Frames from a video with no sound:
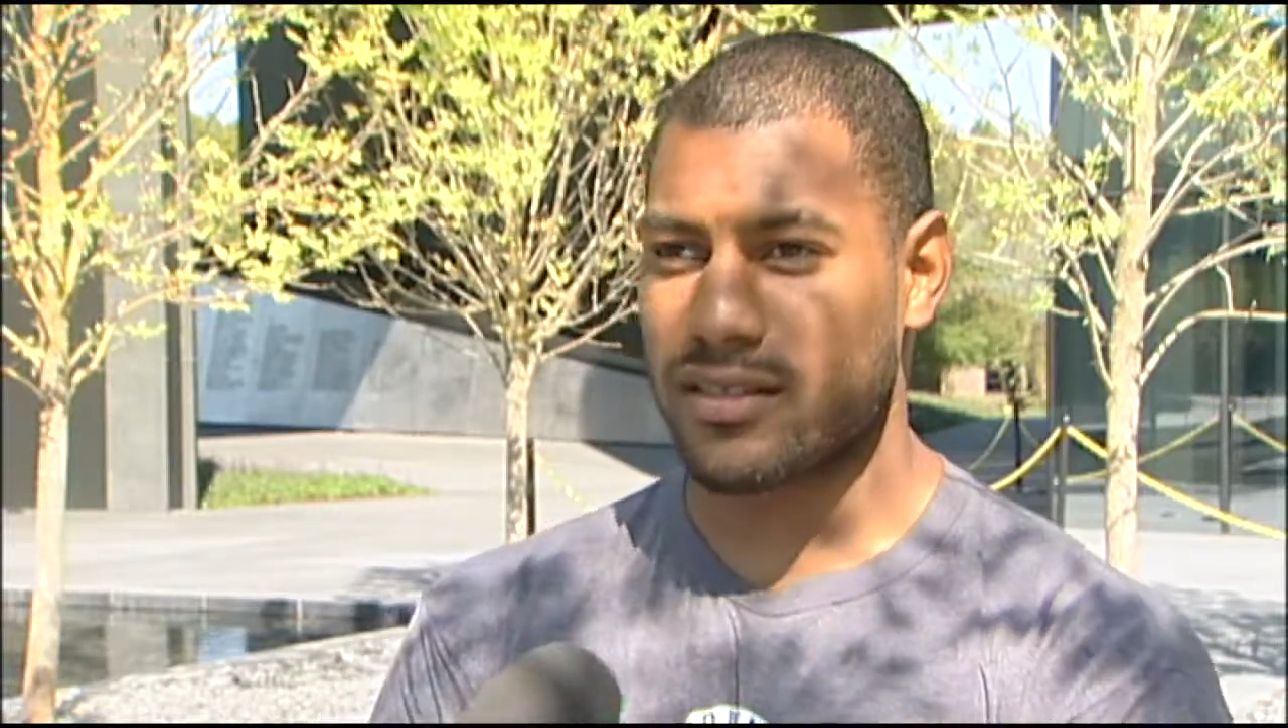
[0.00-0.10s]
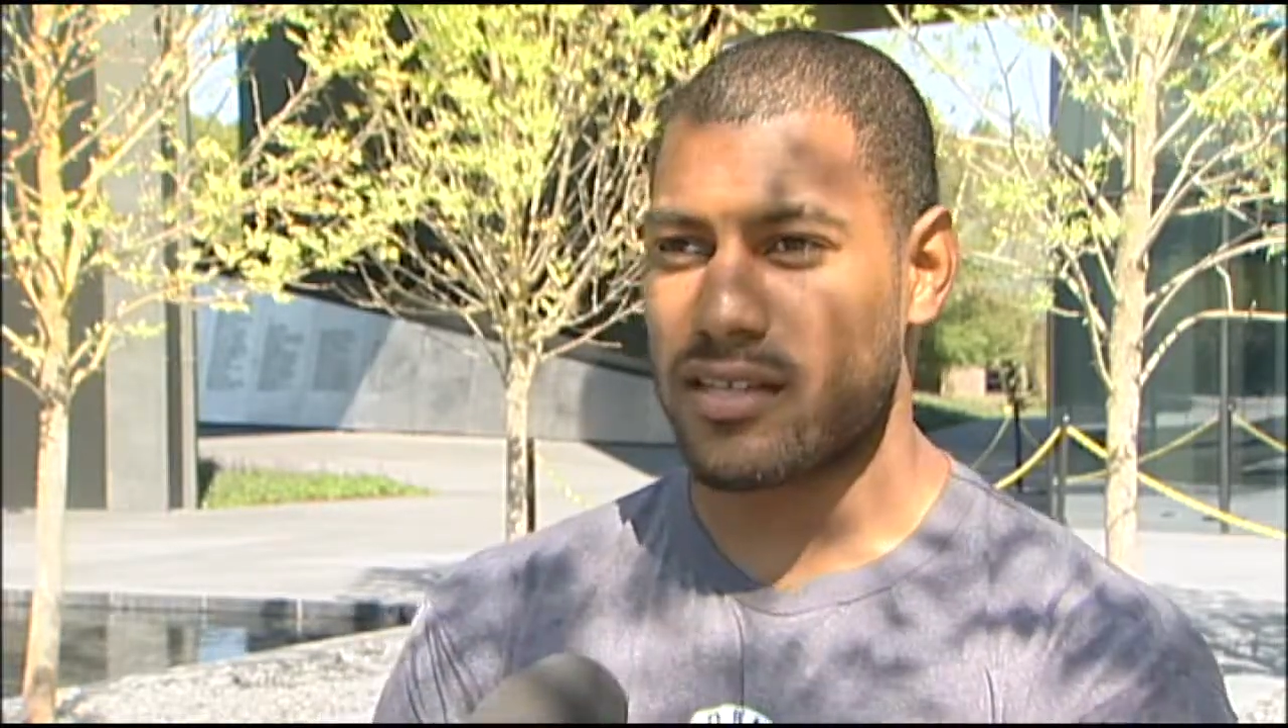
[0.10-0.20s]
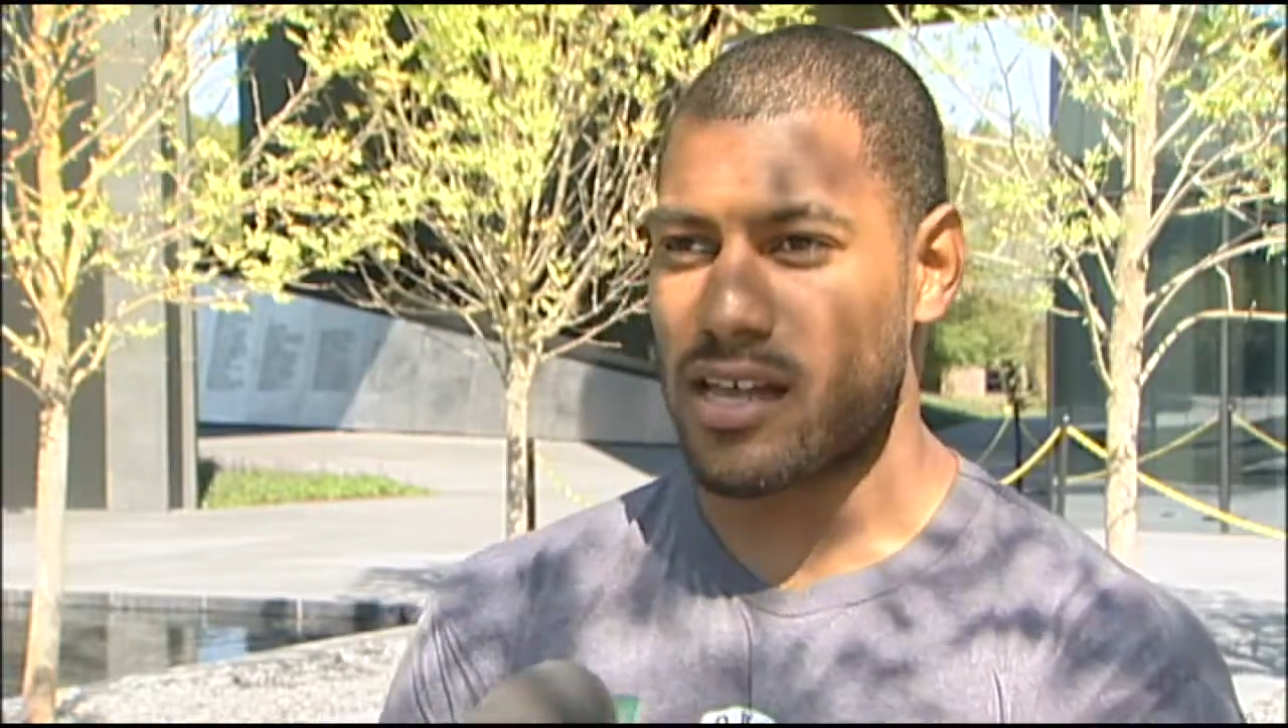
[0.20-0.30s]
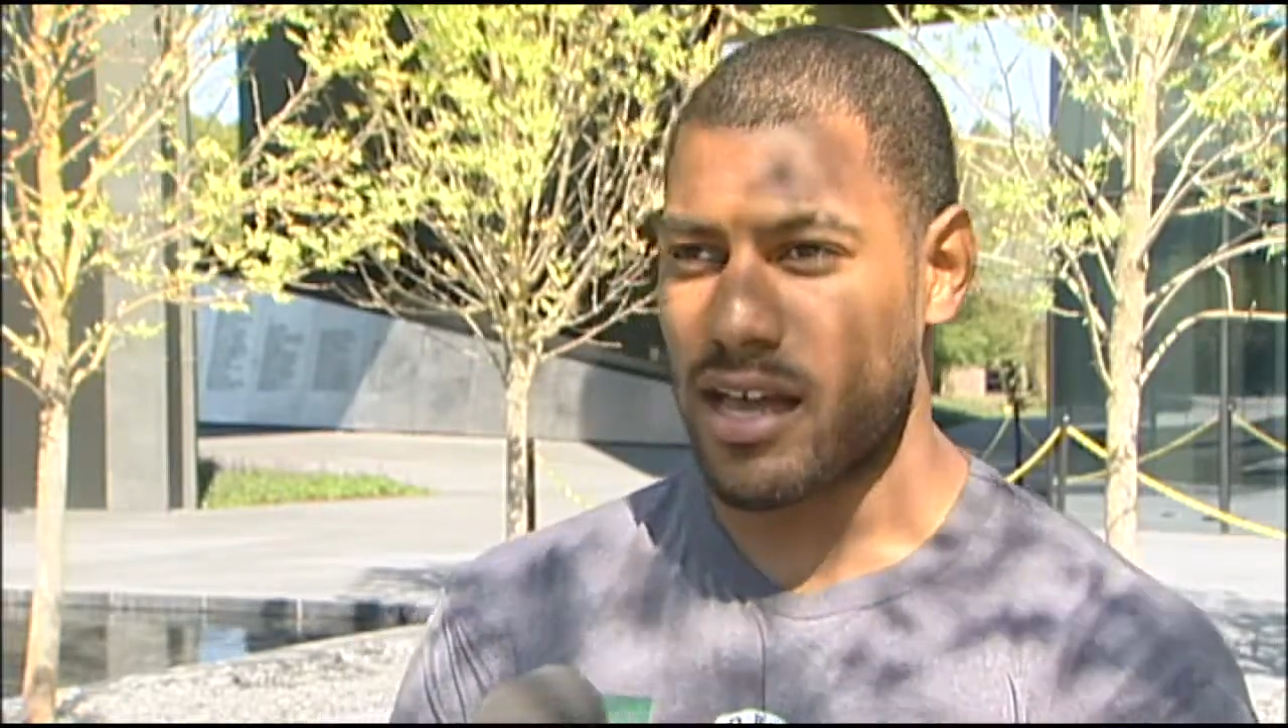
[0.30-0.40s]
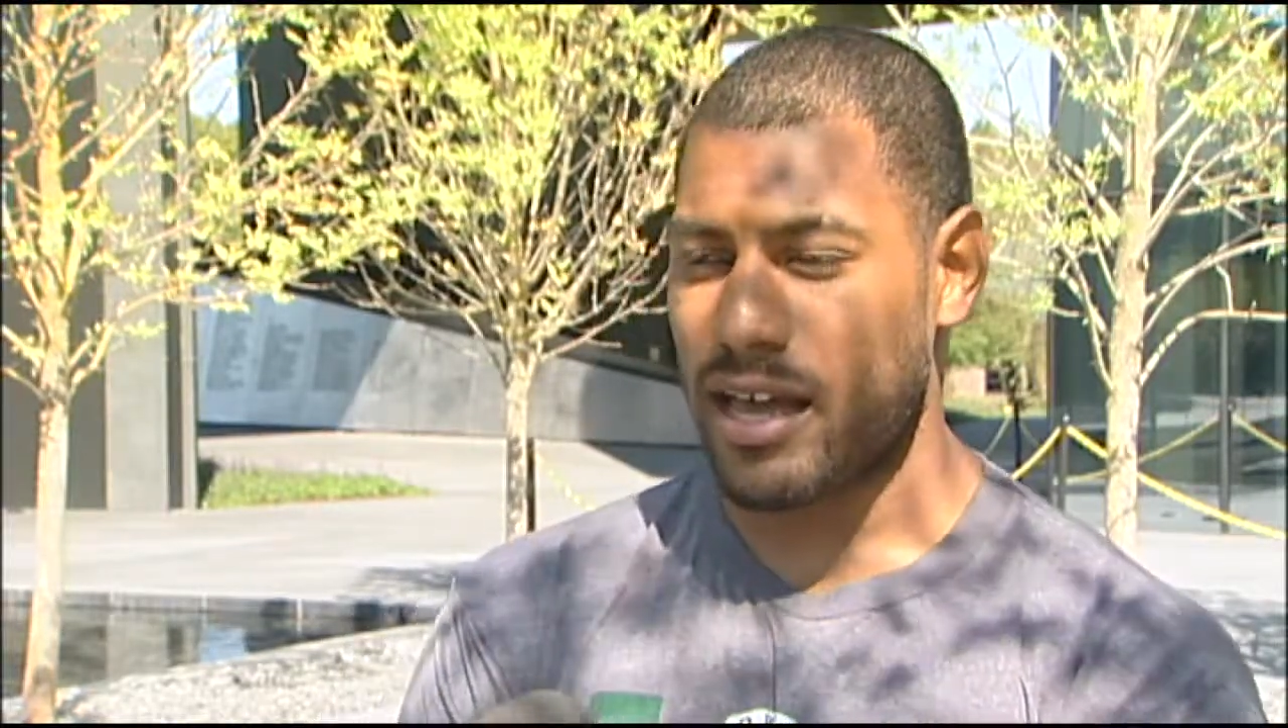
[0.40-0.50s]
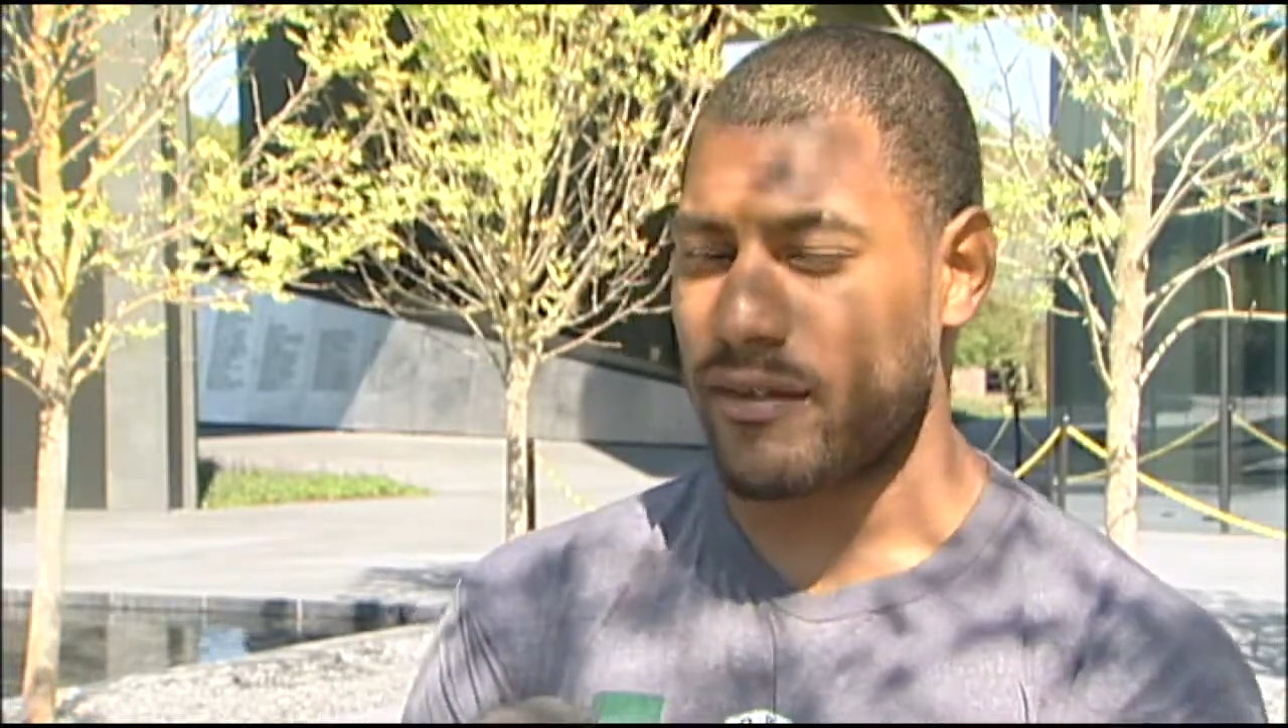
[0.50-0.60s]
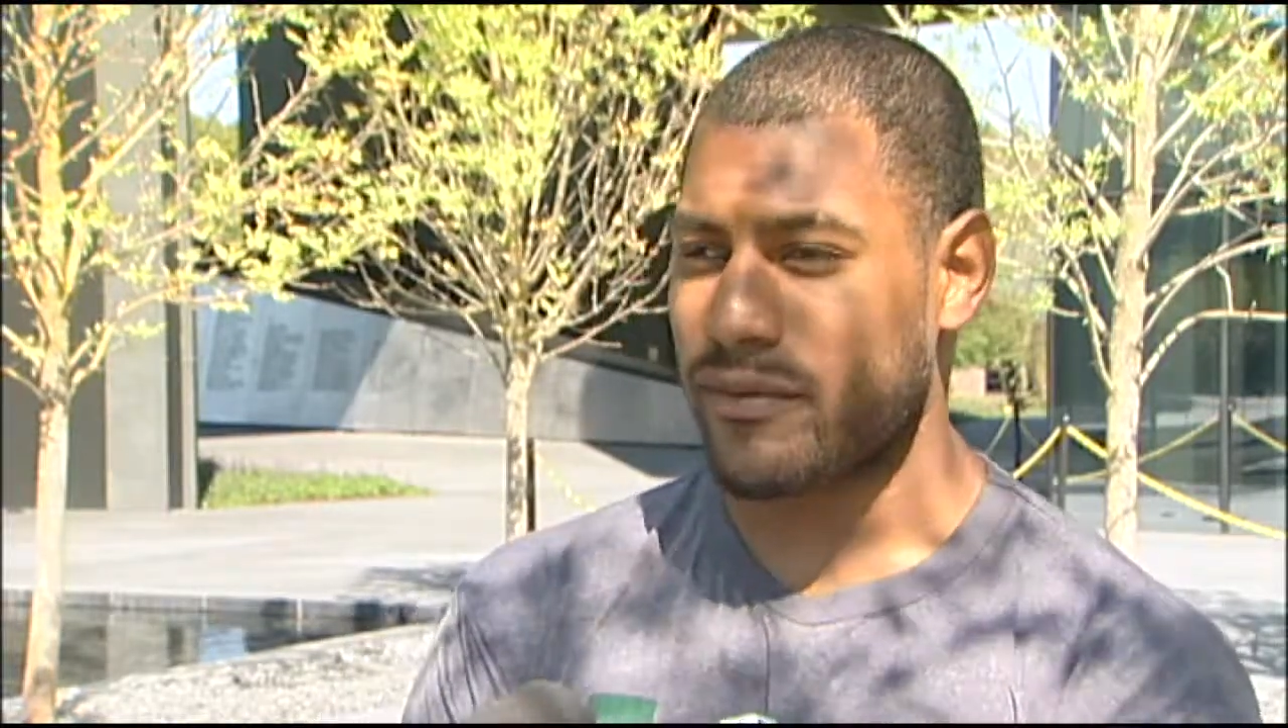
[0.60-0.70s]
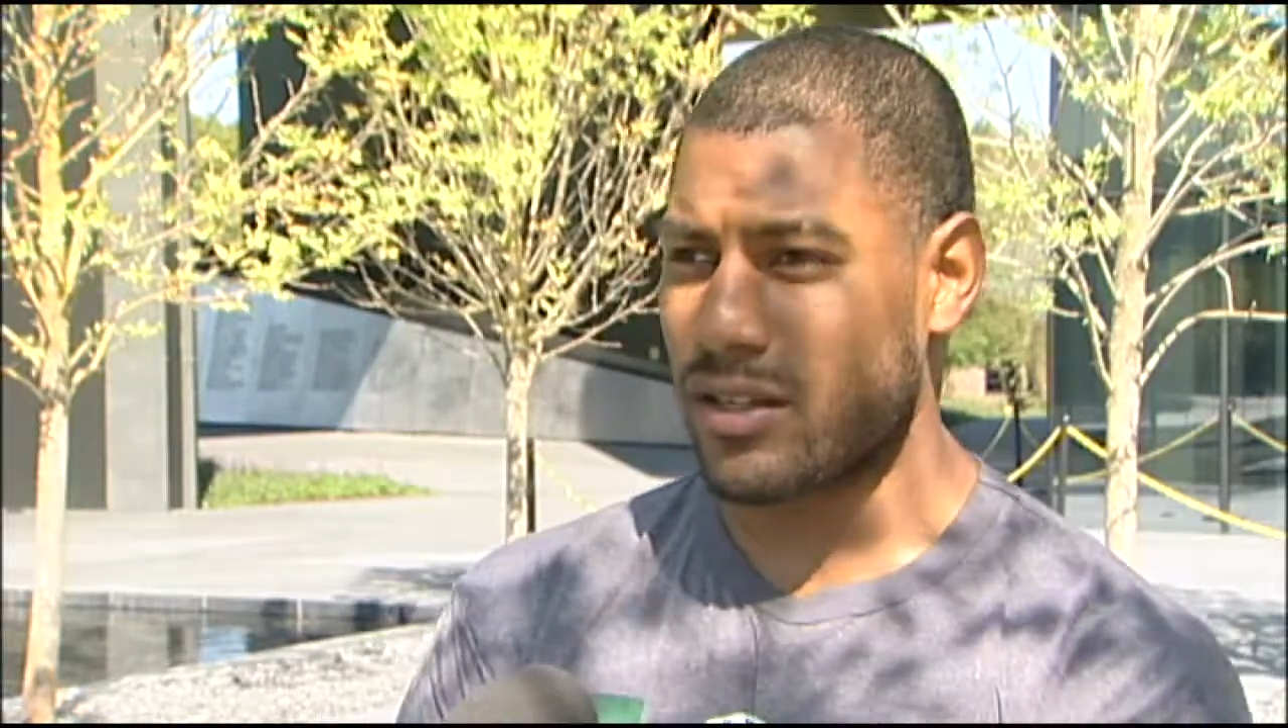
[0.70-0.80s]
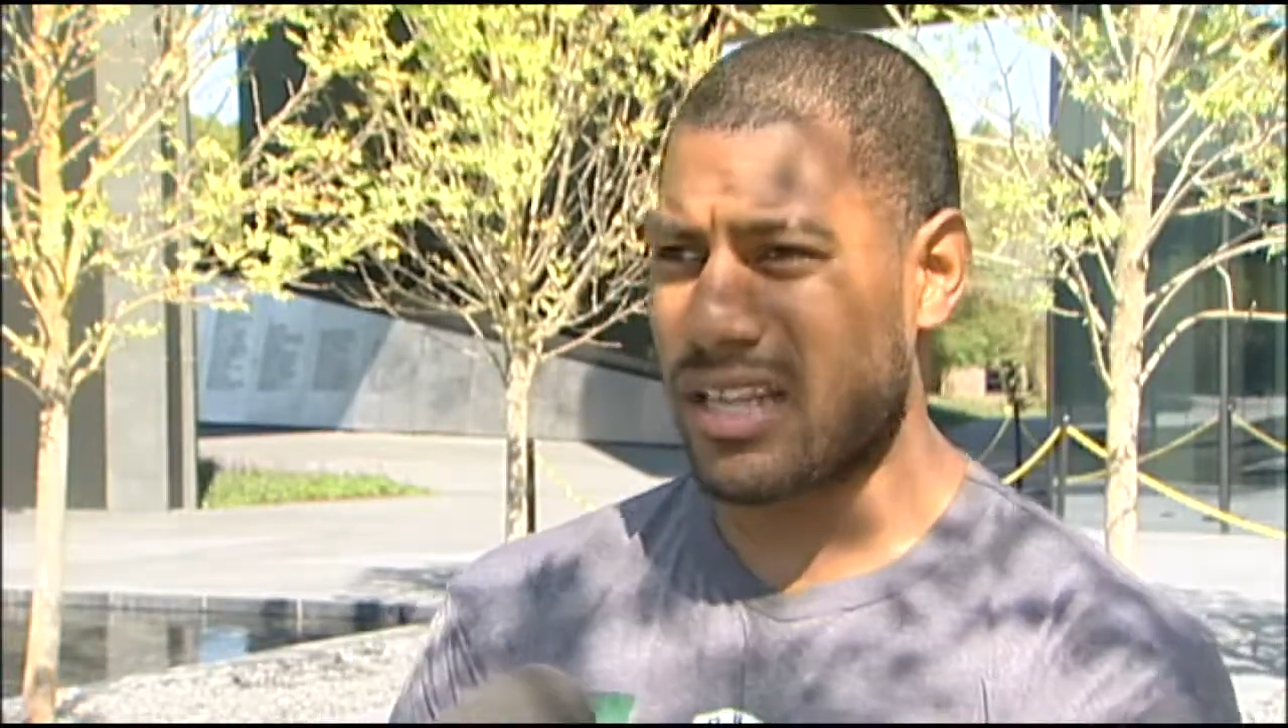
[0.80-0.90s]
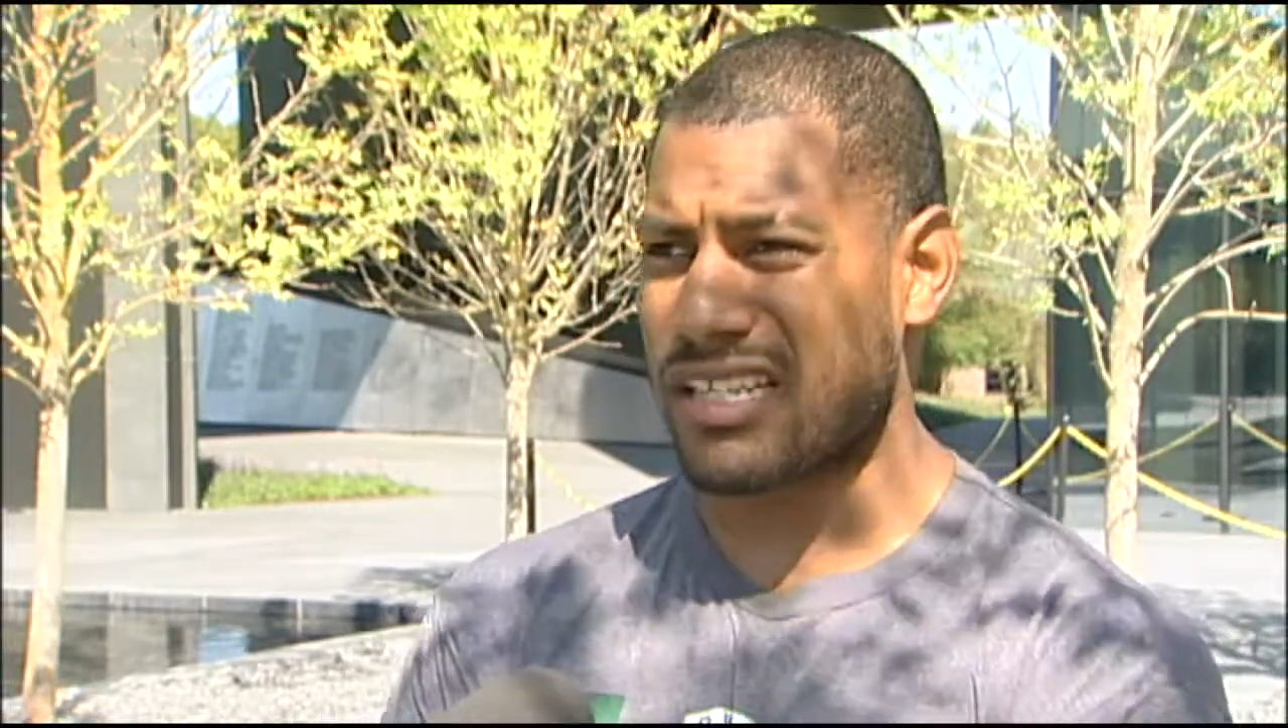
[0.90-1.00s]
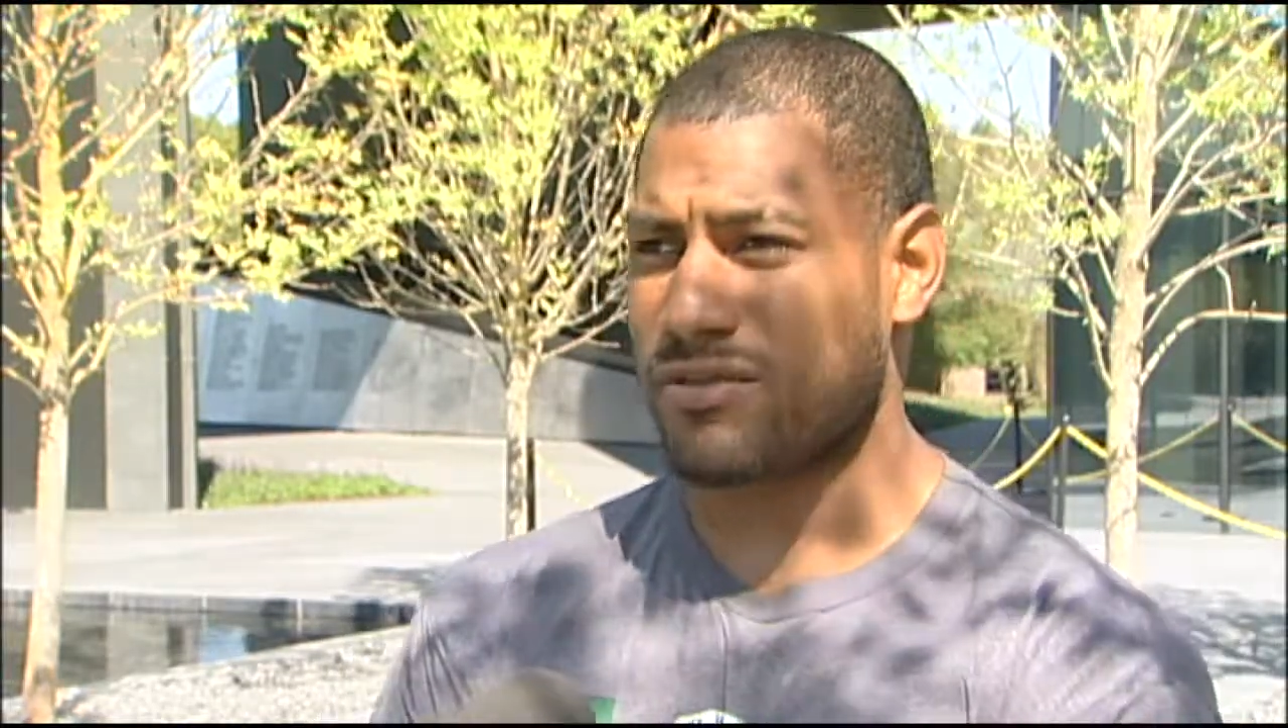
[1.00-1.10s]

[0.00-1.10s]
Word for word: Yeah. I had fun last